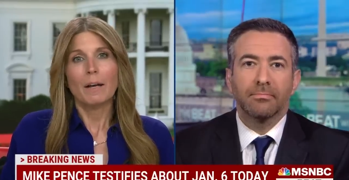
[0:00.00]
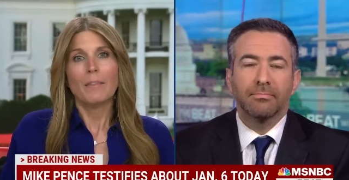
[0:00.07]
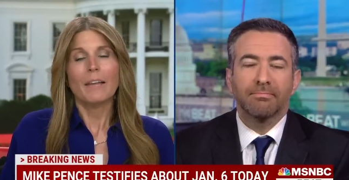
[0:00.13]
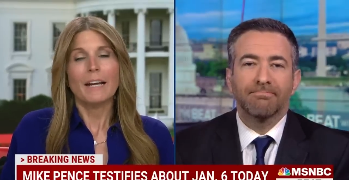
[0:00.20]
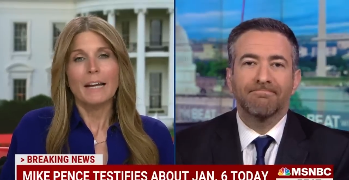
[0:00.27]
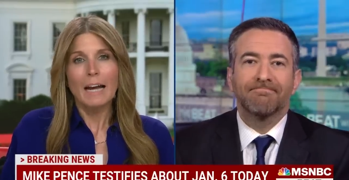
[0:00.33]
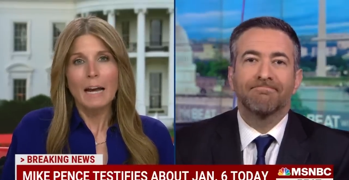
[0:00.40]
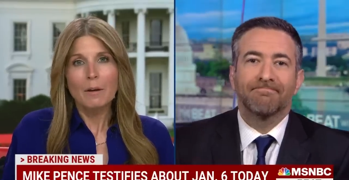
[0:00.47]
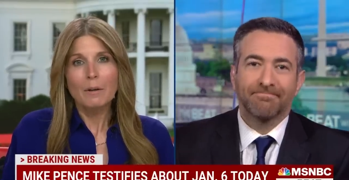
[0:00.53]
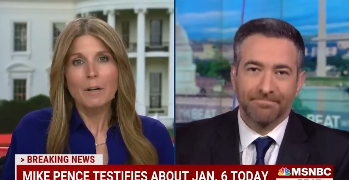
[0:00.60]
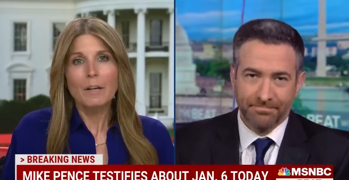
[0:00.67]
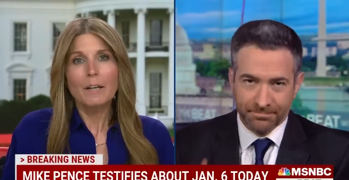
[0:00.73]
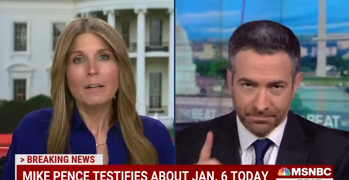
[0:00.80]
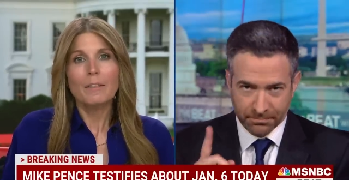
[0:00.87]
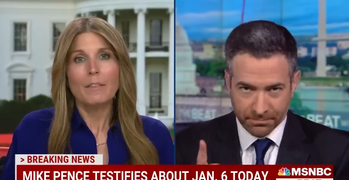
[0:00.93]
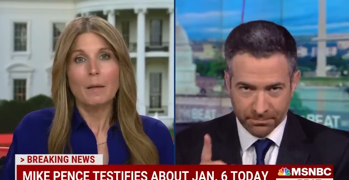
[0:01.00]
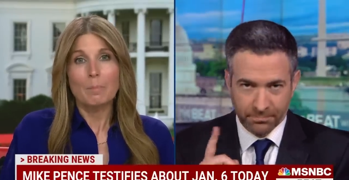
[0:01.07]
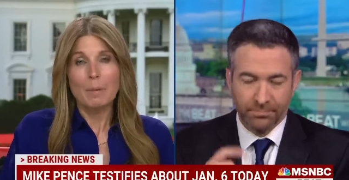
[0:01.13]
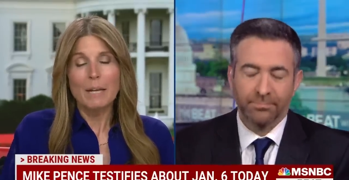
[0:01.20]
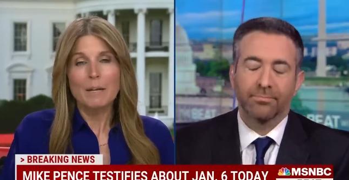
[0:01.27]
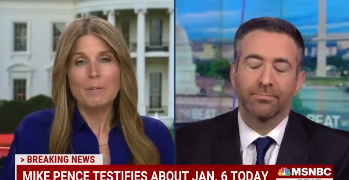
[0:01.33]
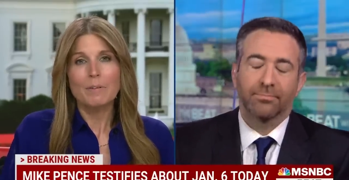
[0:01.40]
Speaker 1: They count on it, they
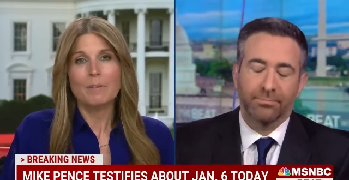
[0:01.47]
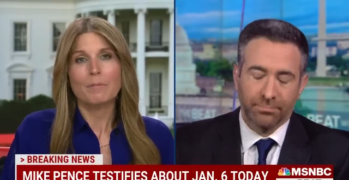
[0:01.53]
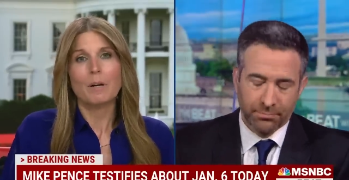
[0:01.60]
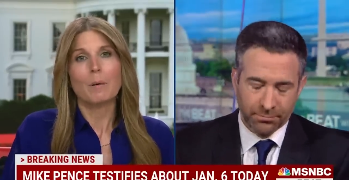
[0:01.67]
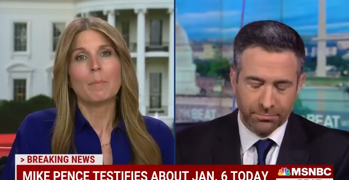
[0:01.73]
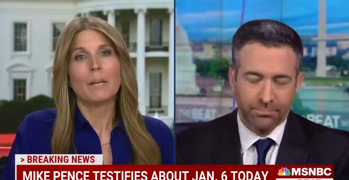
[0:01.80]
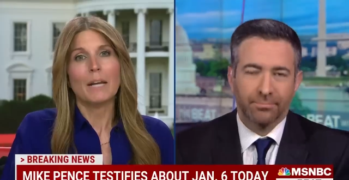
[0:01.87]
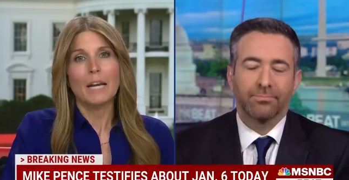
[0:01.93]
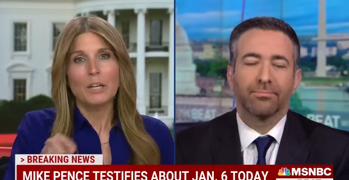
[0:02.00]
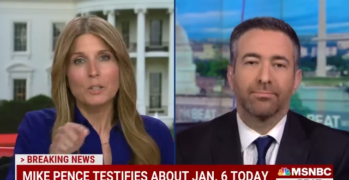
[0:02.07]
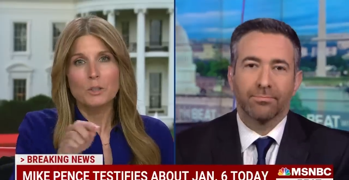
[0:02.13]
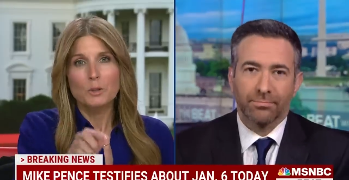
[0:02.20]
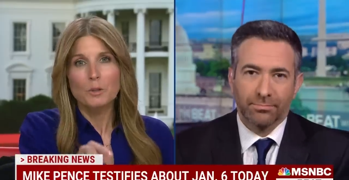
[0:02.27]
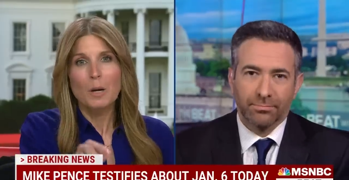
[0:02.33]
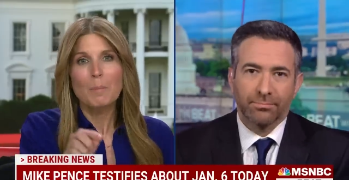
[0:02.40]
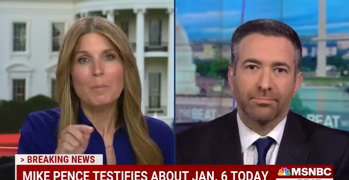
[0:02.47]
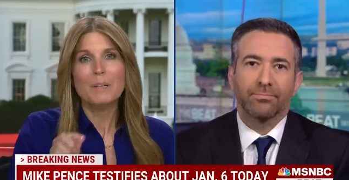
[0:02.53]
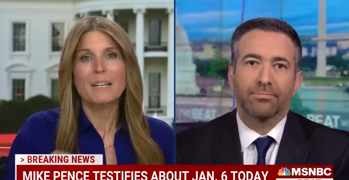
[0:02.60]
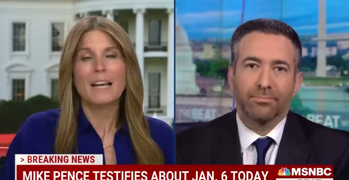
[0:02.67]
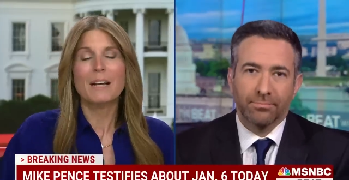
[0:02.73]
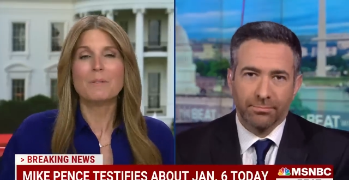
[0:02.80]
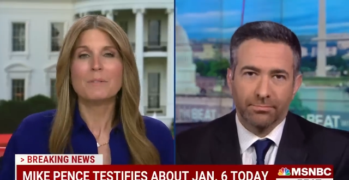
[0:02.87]
benefit from it, and Trump
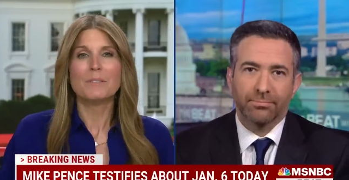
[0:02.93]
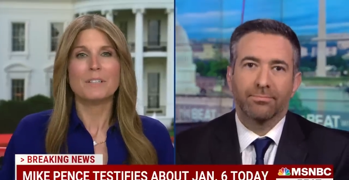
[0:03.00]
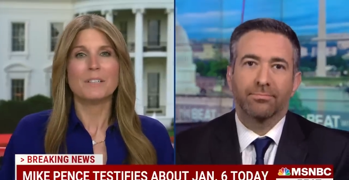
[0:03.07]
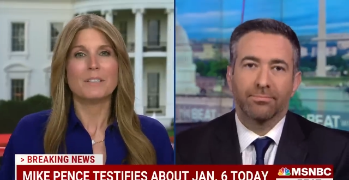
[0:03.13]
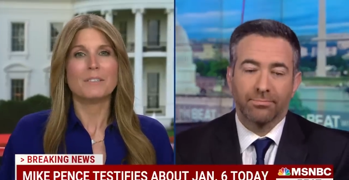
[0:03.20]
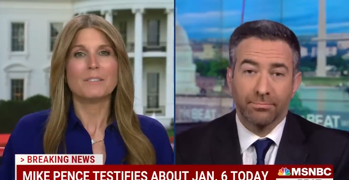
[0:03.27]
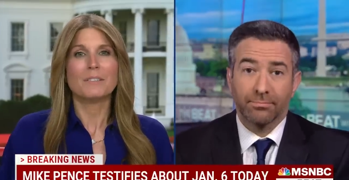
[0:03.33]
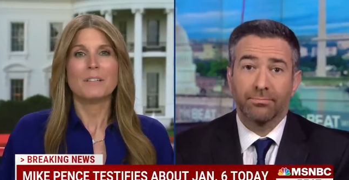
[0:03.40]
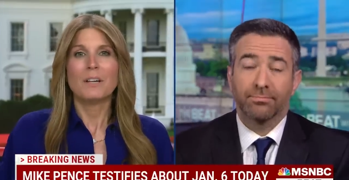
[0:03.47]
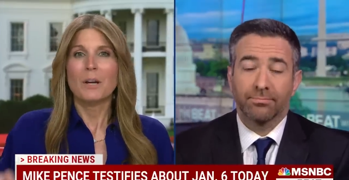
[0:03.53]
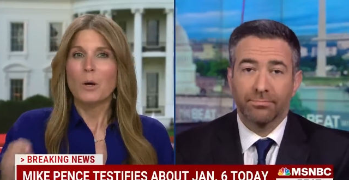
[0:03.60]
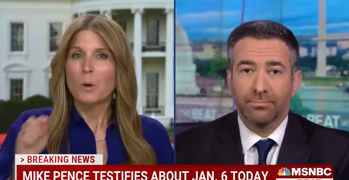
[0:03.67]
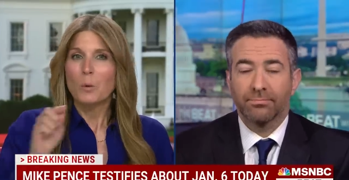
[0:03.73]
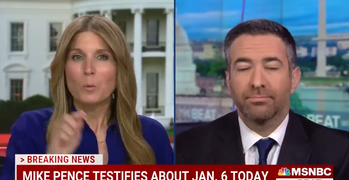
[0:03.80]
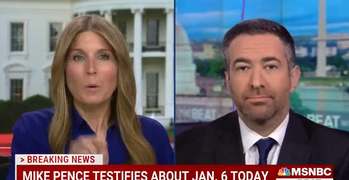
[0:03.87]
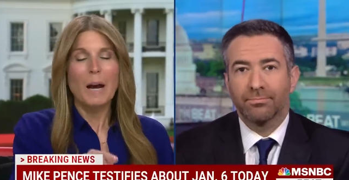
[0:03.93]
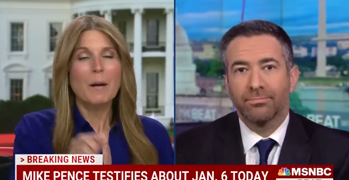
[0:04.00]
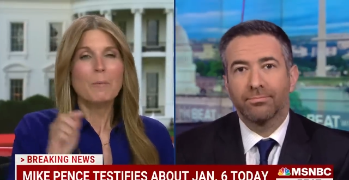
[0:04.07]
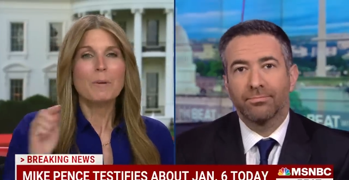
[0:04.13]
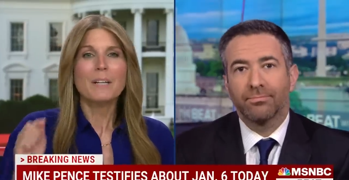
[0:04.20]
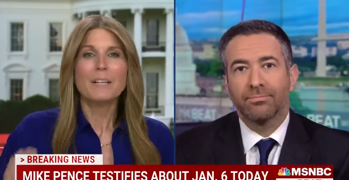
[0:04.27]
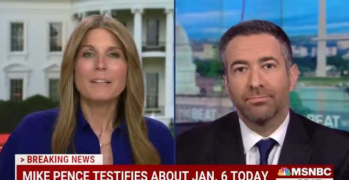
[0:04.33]
announces right
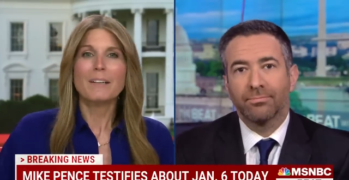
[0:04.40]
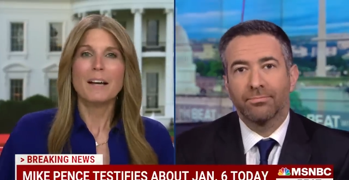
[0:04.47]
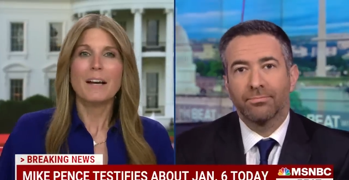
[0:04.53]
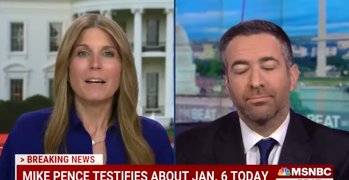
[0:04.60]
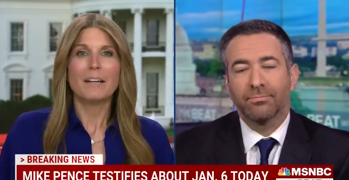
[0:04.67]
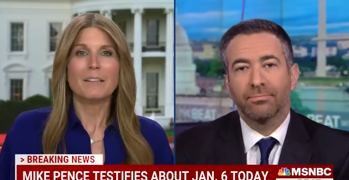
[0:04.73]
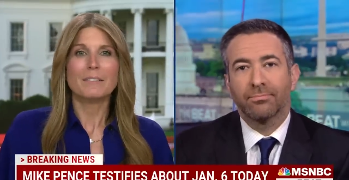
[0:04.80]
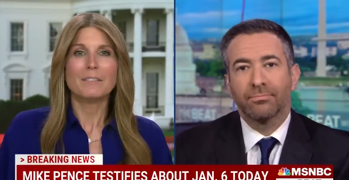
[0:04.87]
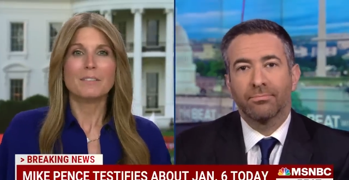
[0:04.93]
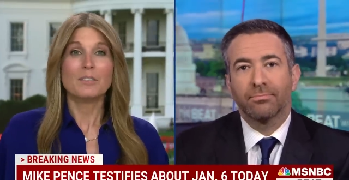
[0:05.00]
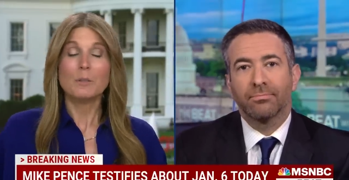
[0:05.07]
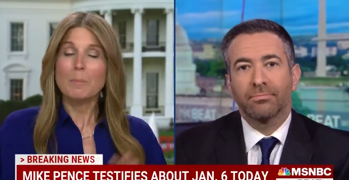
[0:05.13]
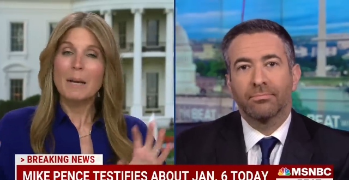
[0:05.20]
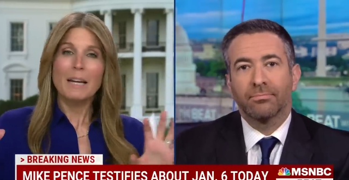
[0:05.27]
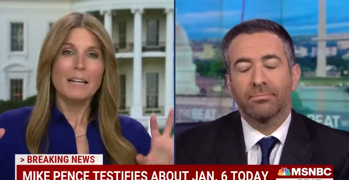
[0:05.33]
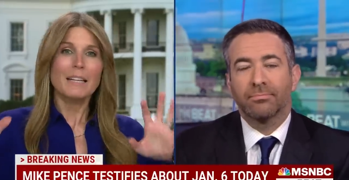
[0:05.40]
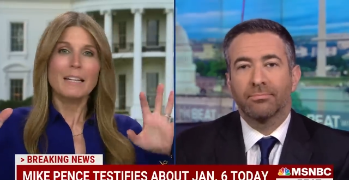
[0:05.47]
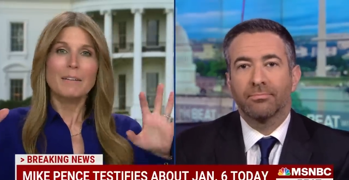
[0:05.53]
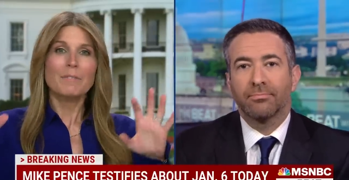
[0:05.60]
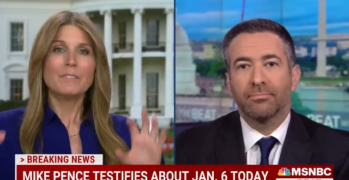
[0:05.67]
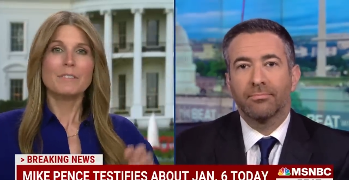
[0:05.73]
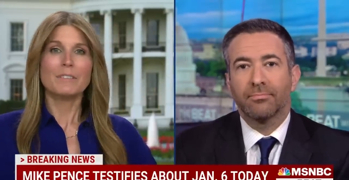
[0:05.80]
when he does to make it
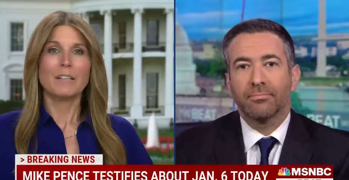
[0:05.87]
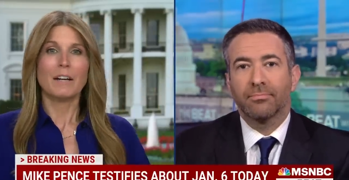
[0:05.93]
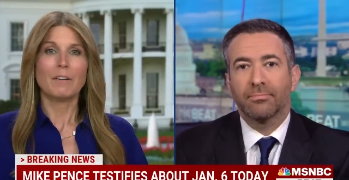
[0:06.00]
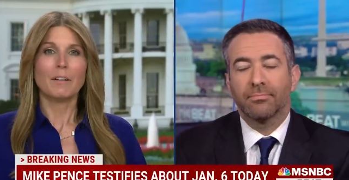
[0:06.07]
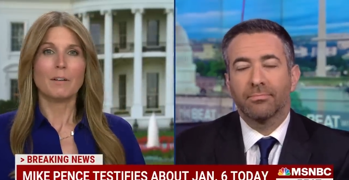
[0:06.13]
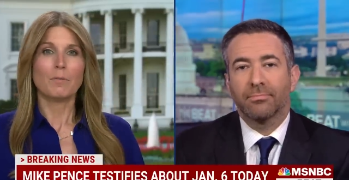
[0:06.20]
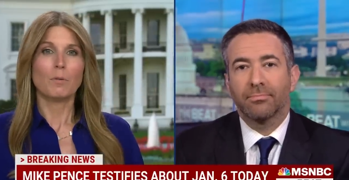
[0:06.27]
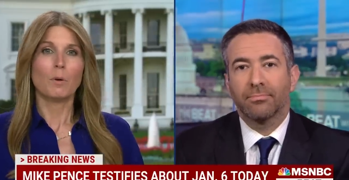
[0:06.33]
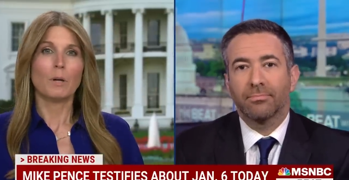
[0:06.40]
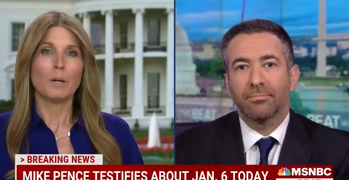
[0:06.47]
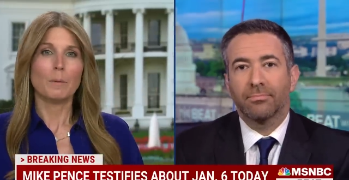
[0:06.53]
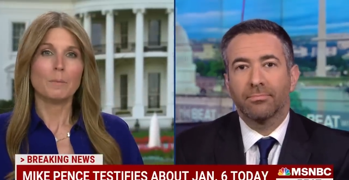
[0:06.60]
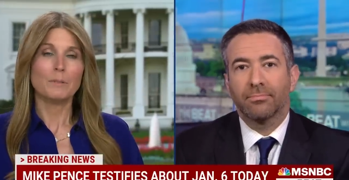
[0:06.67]
even scarier for him.